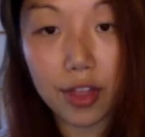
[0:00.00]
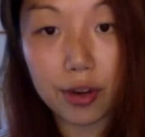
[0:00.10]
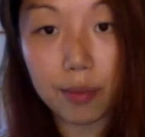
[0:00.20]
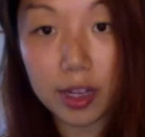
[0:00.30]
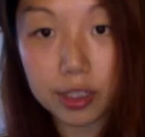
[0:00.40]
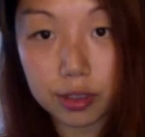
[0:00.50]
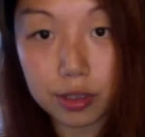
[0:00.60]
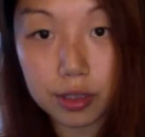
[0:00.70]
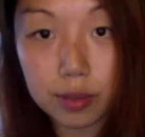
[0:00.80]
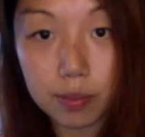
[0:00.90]

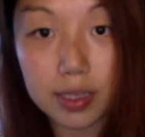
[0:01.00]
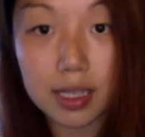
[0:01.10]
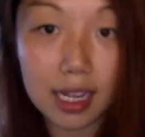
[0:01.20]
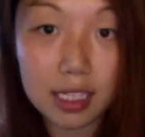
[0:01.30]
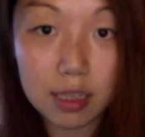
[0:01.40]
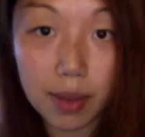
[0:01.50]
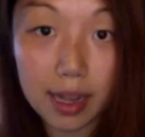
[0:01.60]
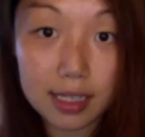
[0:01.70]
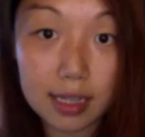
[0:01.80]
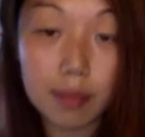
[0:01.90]
muscles besides the
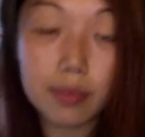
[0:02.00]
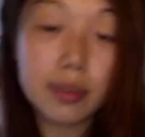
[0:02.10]
biceps.